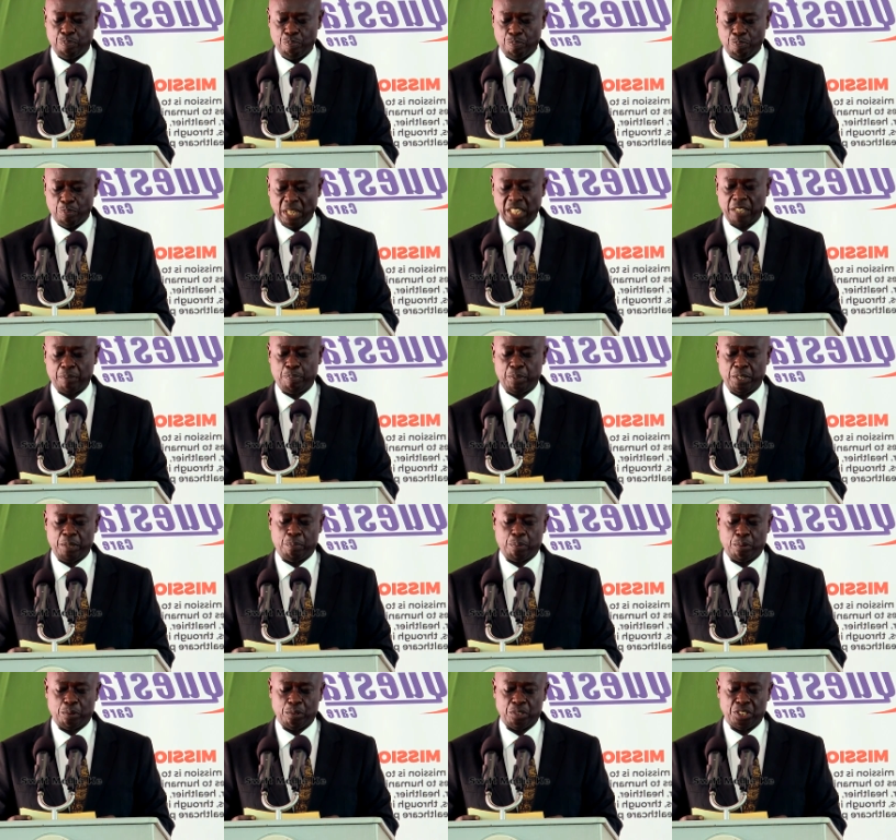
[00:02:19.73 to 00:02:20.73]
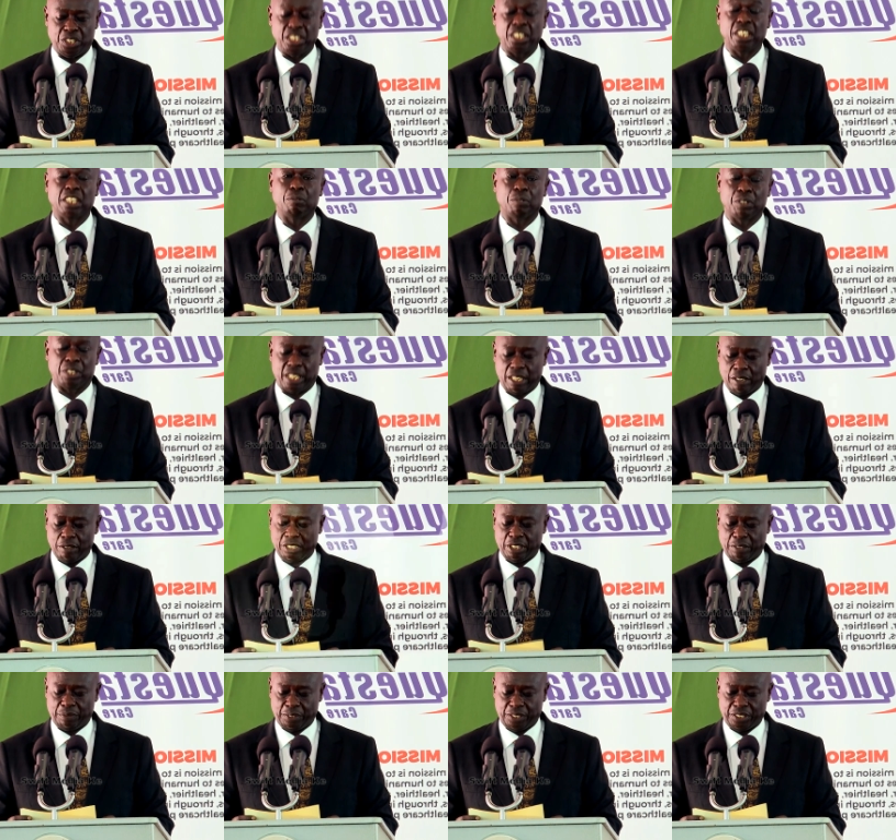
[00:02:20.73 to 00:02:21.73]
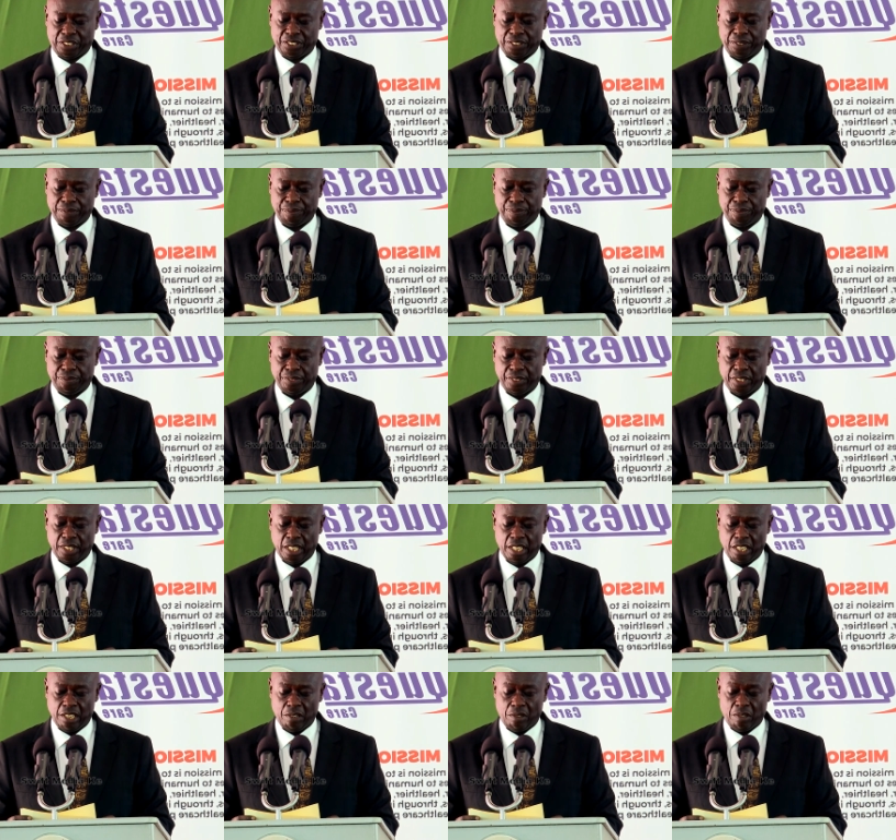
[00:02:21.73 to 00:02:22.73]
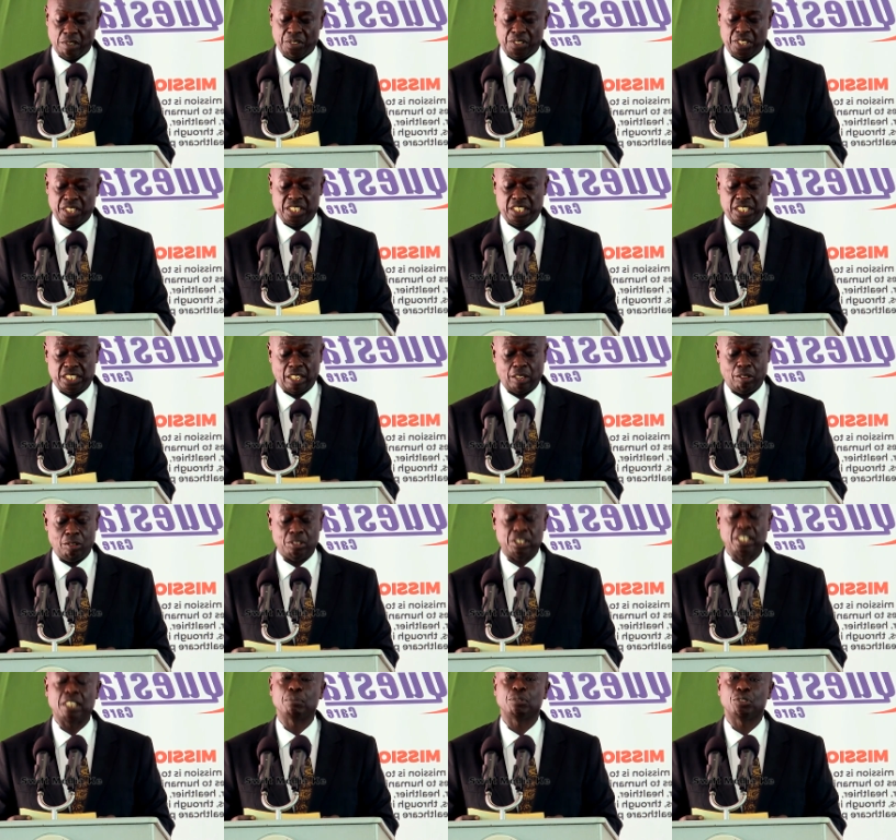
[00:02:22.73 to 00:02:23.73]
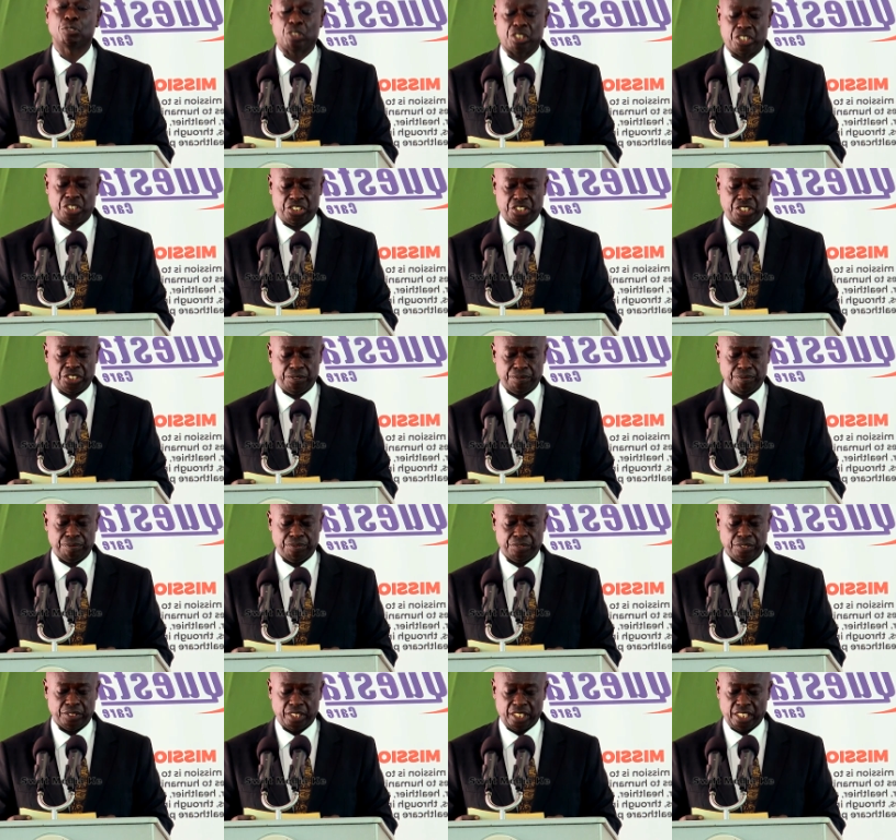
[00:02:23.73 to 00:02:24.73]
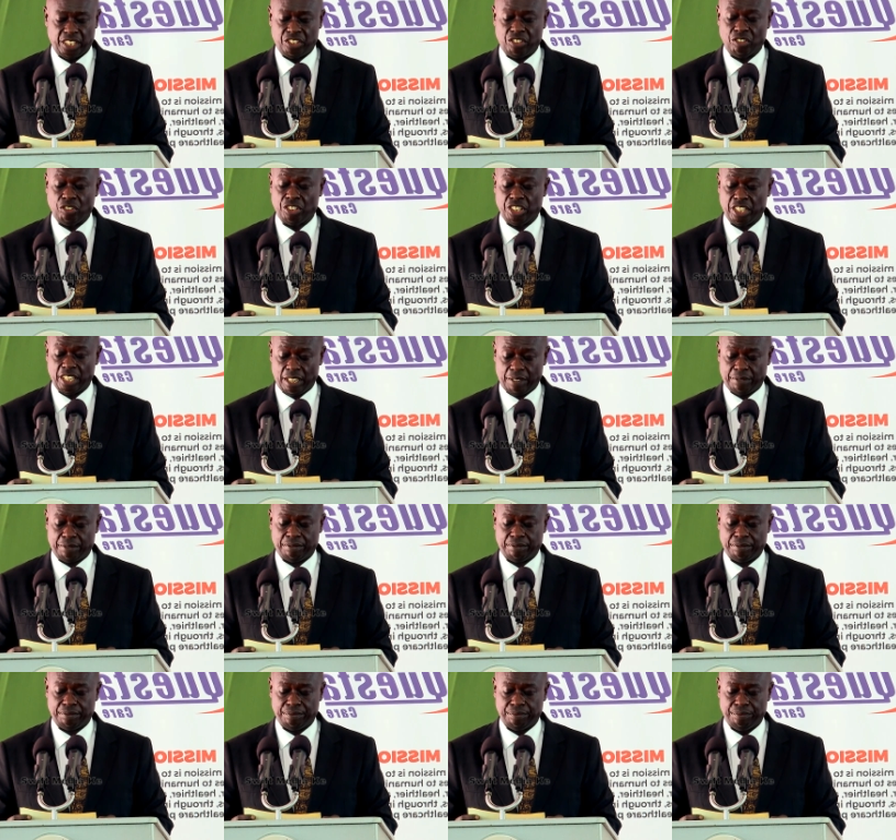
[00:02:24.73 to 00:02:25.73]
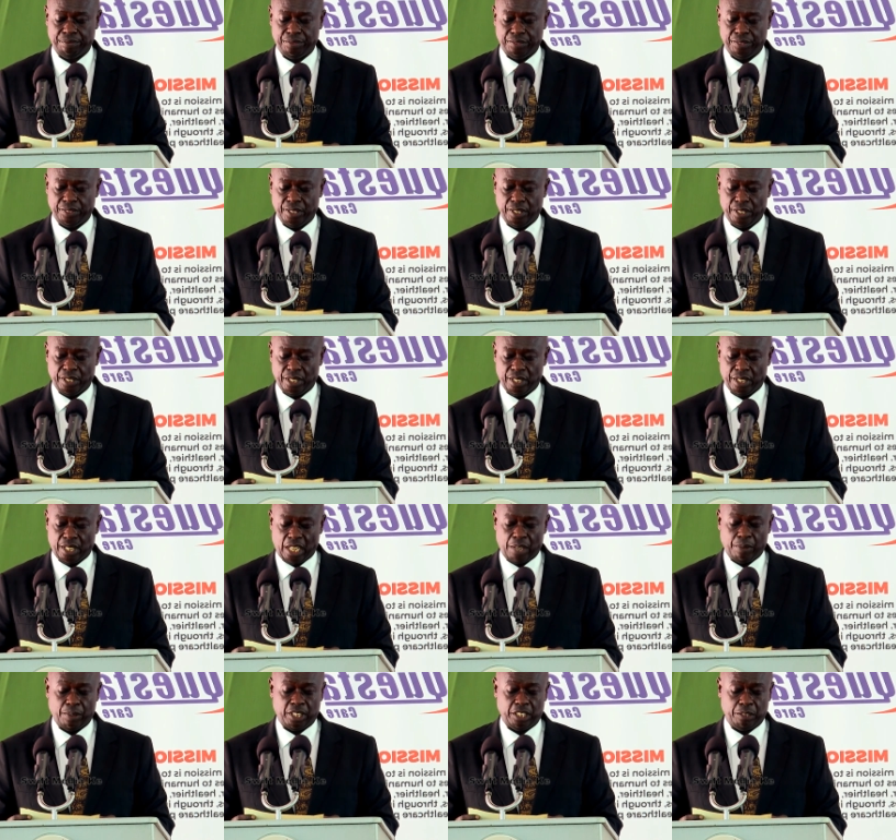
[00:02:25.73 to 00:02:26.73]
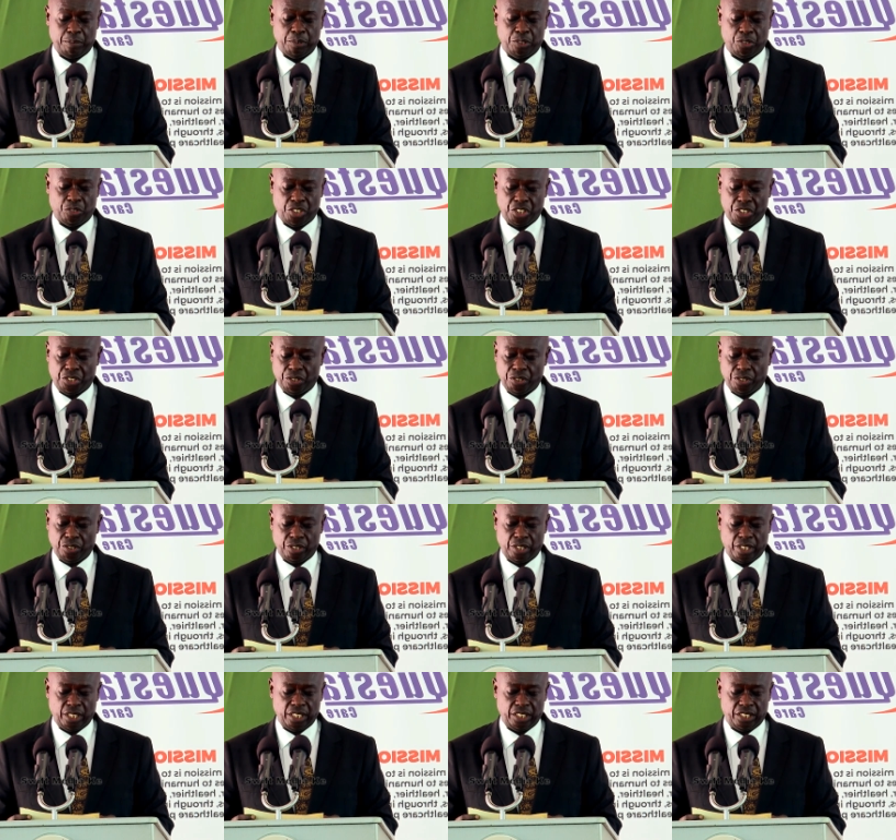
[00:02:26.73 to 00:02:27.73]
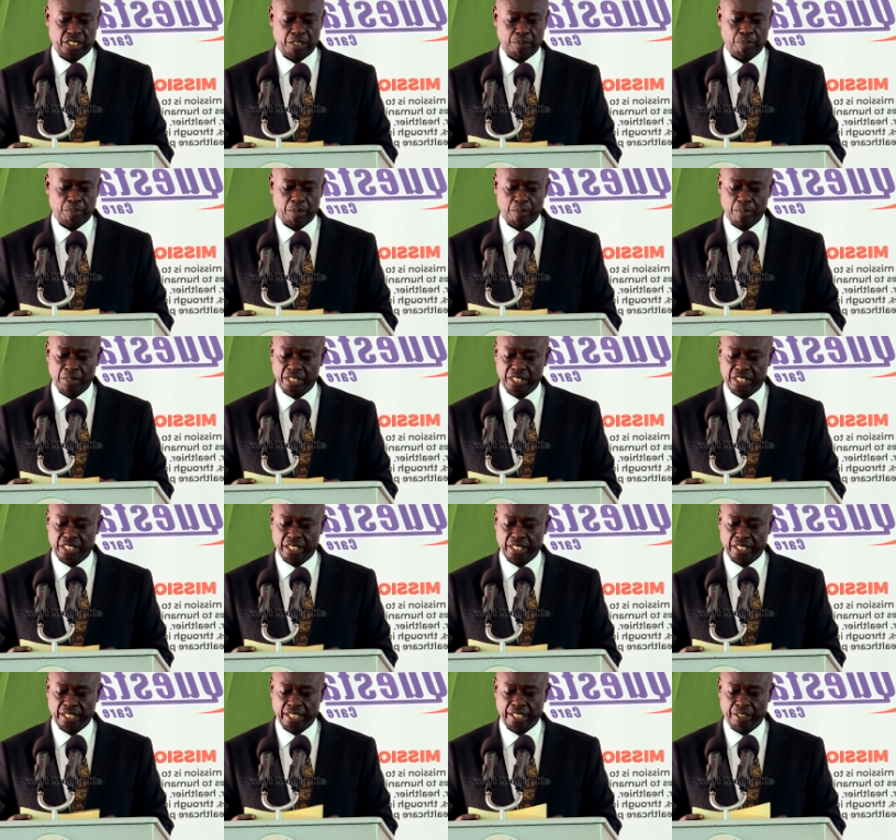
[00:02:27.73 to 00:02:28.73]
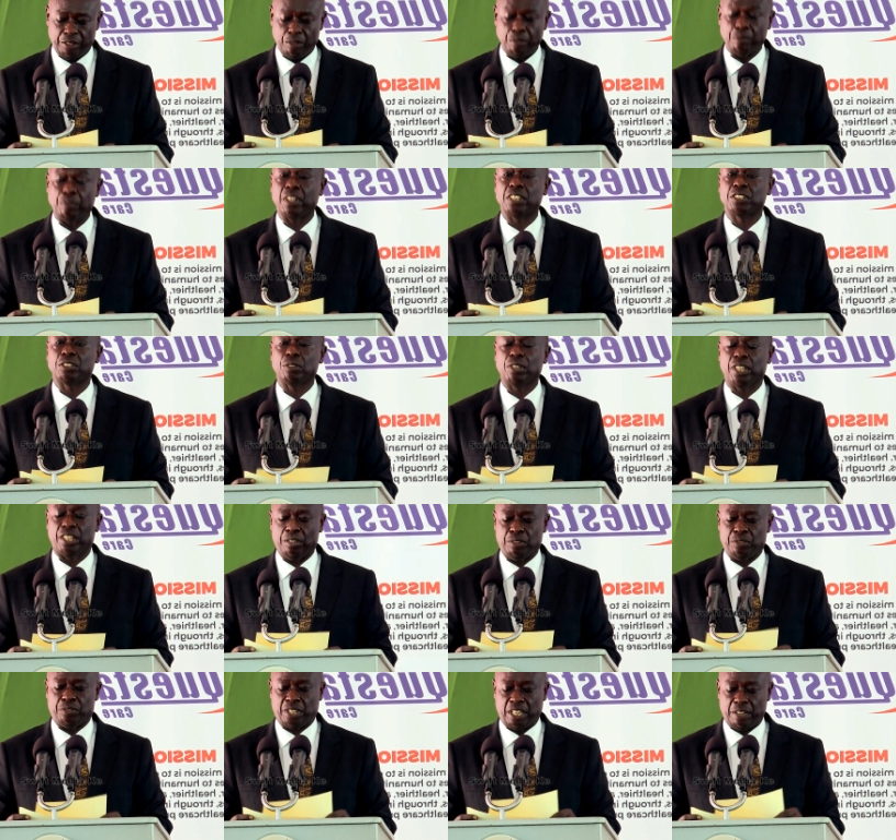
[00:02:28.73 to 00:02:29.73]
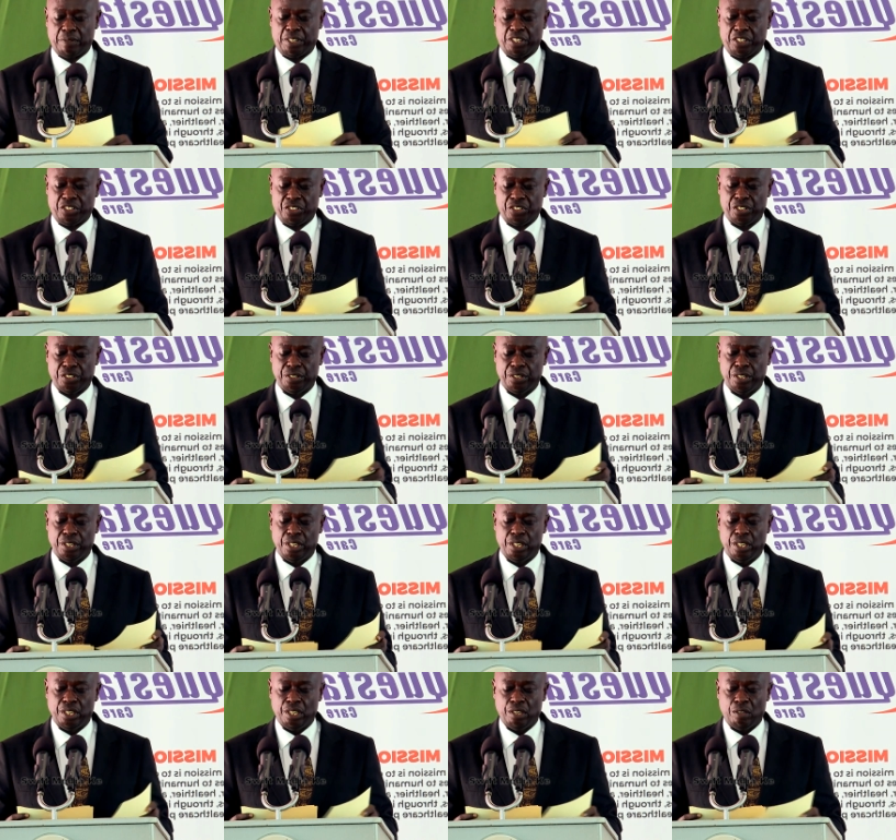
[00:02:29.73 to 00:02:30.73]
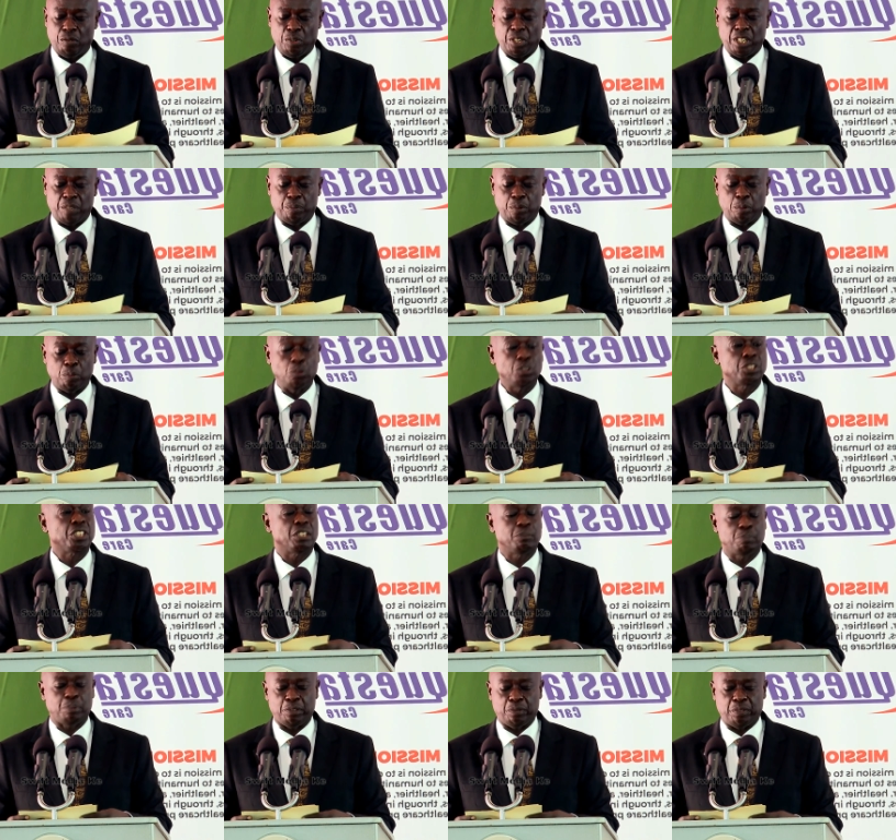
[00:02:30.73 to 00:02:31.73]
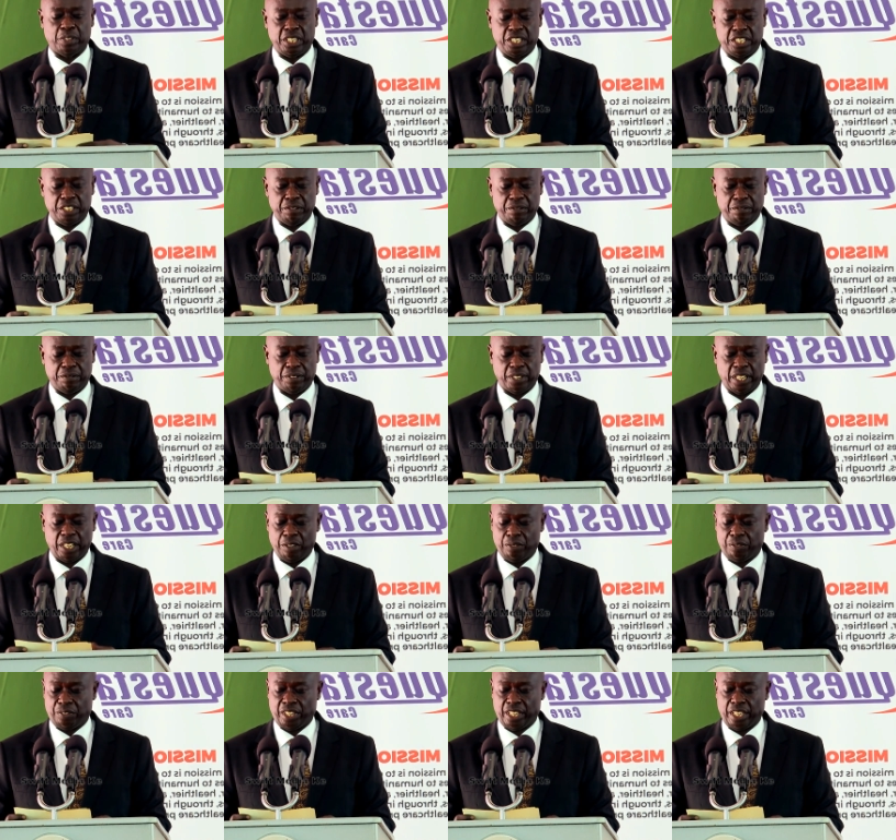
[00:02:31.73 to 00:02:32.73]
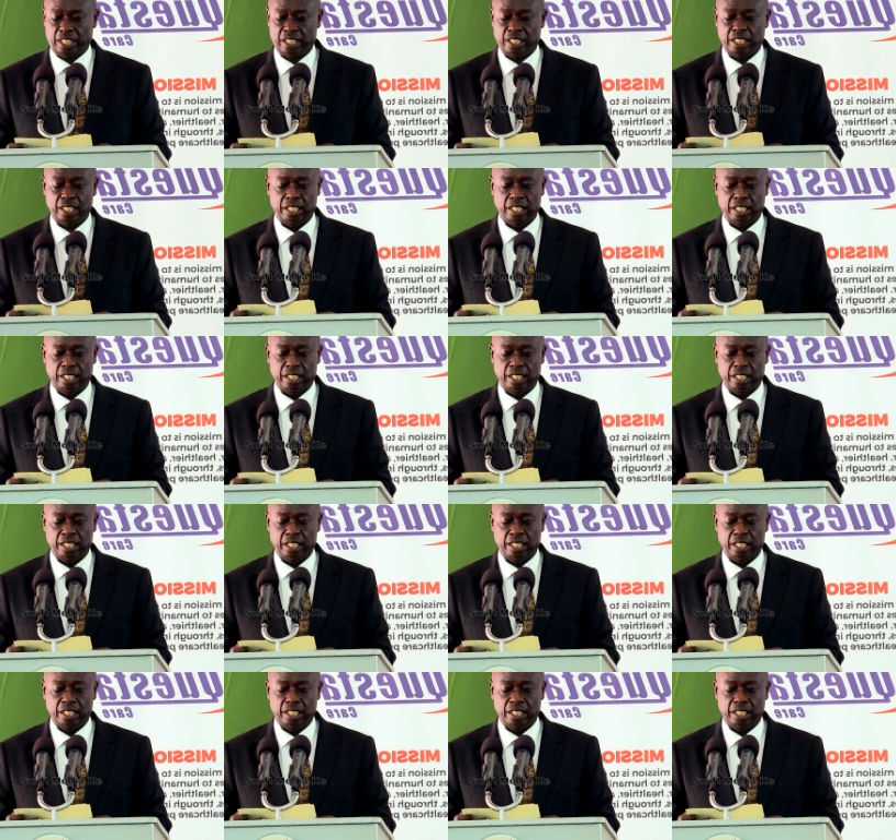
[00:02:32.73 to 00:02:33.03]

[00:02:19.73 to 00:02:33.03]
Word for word: bad people dealing with counterfeits this is a long-term strategy, it is not enough. Our administration is implementing the universal health coverage. We are promoting preventive health care